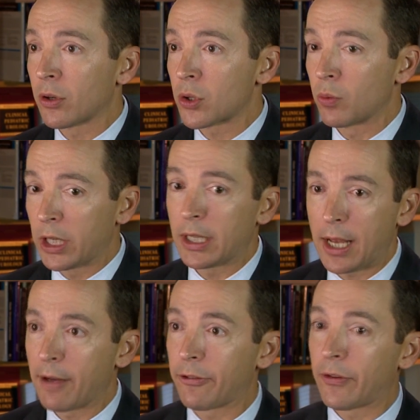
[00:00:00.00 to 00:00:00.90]
years, we didn't
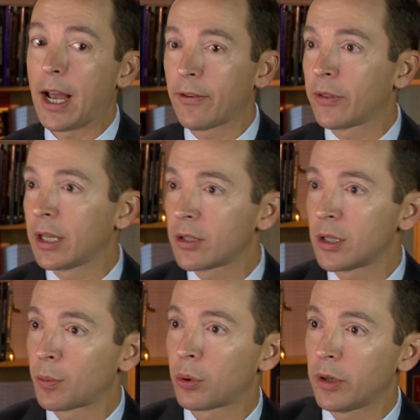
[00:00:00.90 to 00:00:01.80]
have 5 things
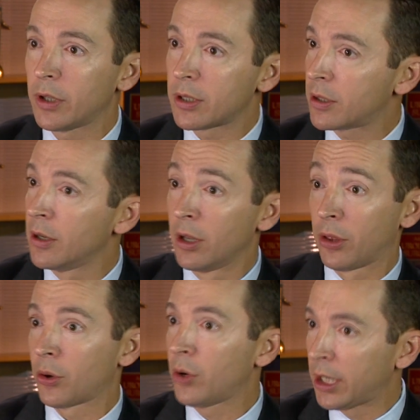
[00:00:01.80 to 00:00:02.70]
in the previous
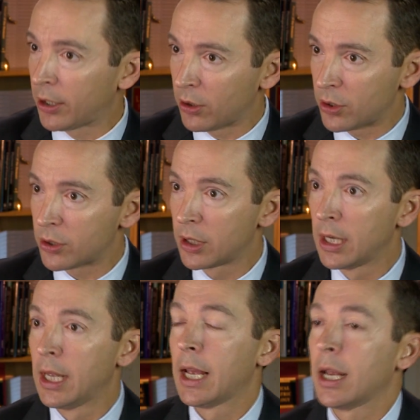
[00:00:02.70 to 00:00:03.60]
30 years.
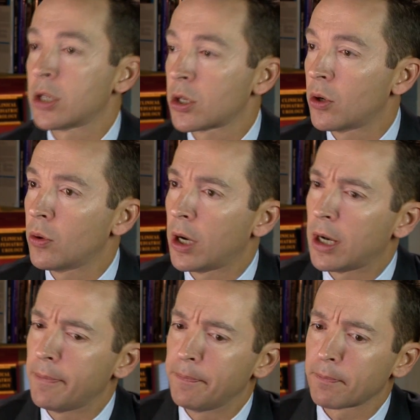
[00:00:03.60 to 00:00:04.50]
And
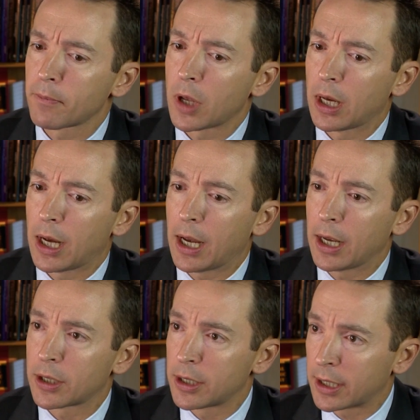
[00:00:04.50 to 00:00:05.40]
so
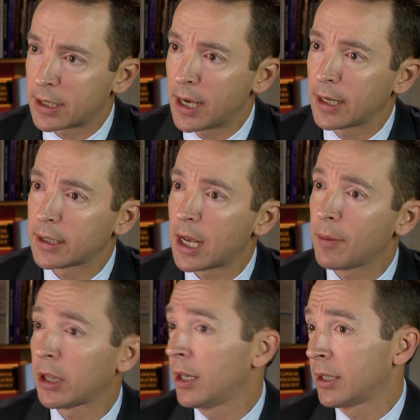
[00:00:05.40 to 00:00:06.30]
it's an exciting
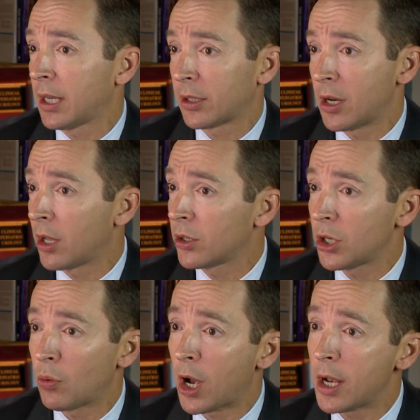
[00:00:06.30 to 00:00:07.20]
time, I think,
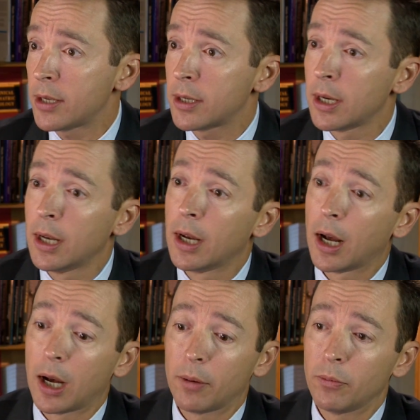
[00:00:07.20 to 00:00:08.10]
technology-wise.
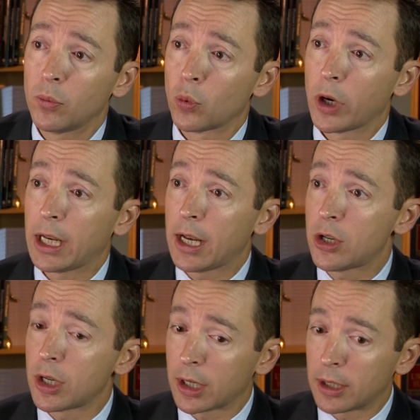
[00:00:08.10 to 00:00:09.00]

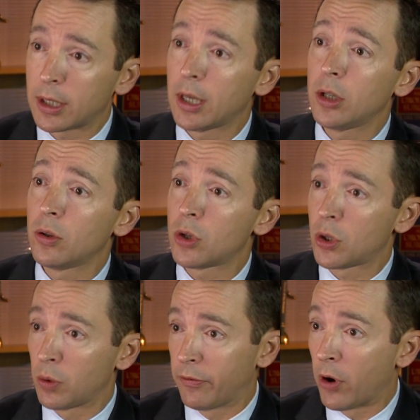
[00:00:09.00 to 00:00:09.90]
Radiation continues
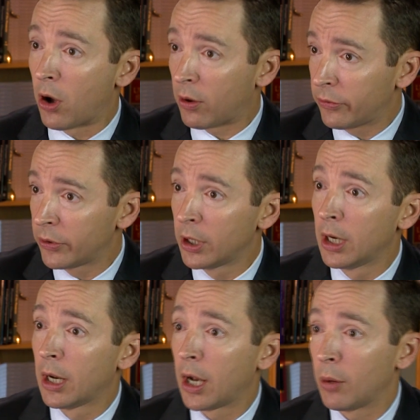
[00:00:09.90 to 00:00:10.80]
to evolve.
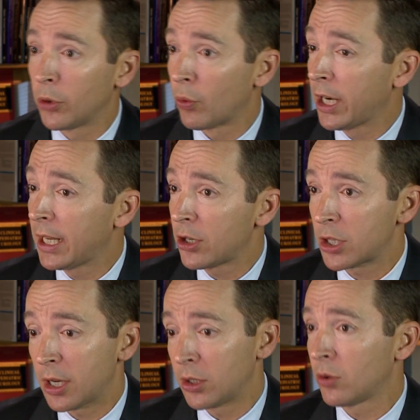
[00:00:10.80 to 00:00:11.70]
The
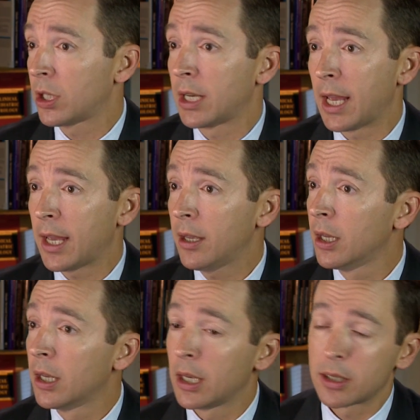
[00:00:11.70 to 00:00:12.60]
radiation I do today
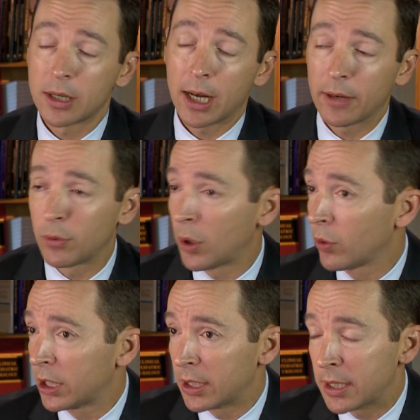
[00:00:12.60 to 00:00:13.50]
is not even what
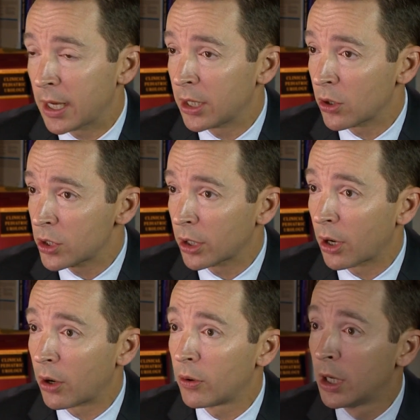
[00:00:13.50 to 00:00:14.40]
we did 10 years
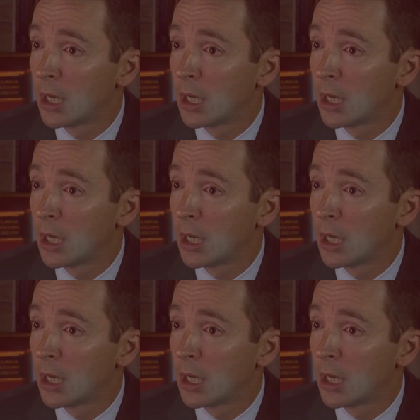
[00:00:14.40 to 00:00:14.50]
ago.